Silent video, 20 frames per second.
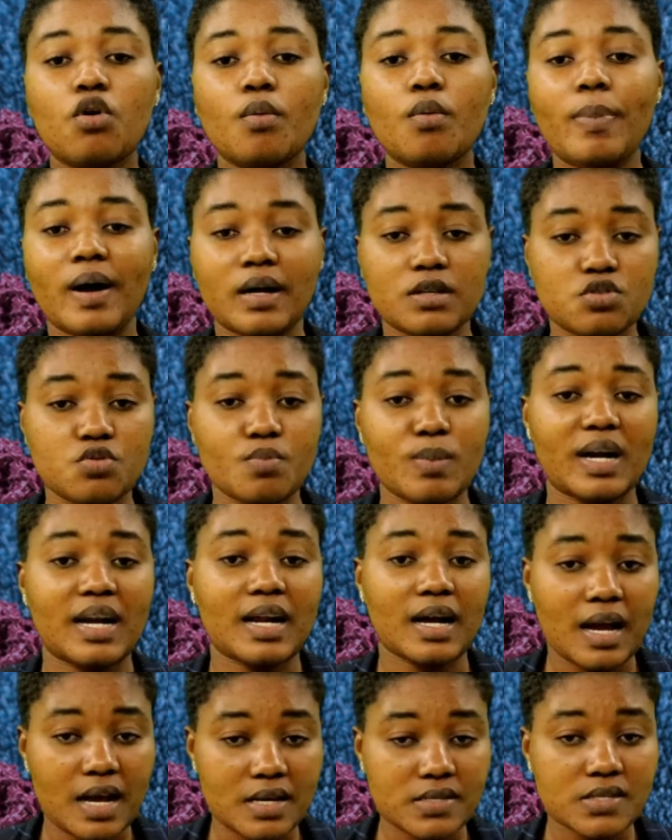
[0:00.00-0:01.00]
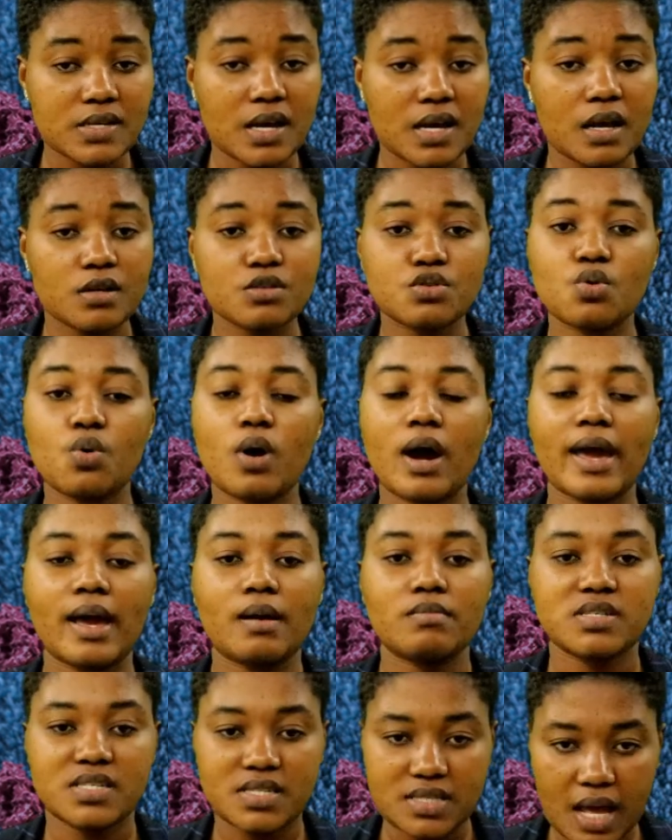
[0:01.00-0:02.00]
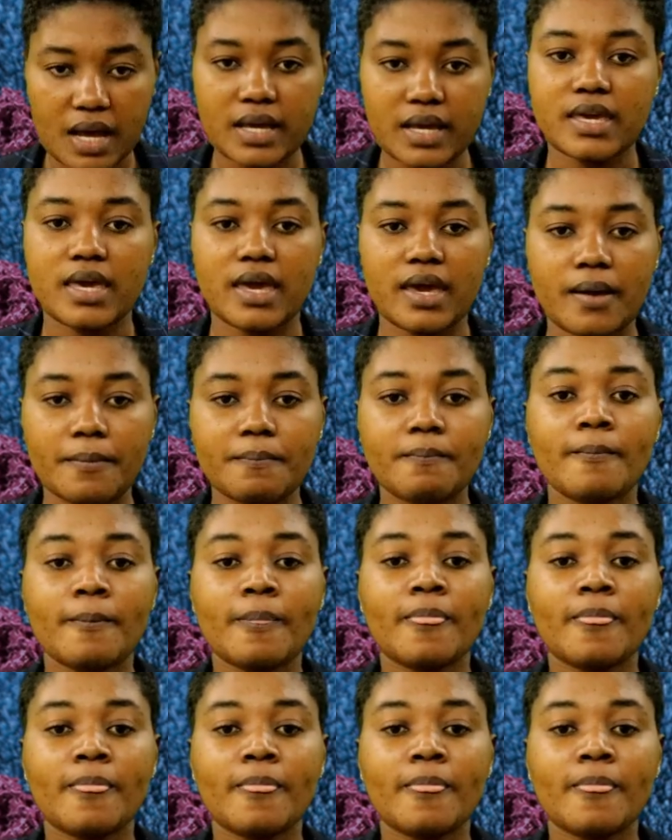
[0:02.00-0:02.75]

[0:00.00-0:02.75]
go back to Madagascar, so I am stuck here.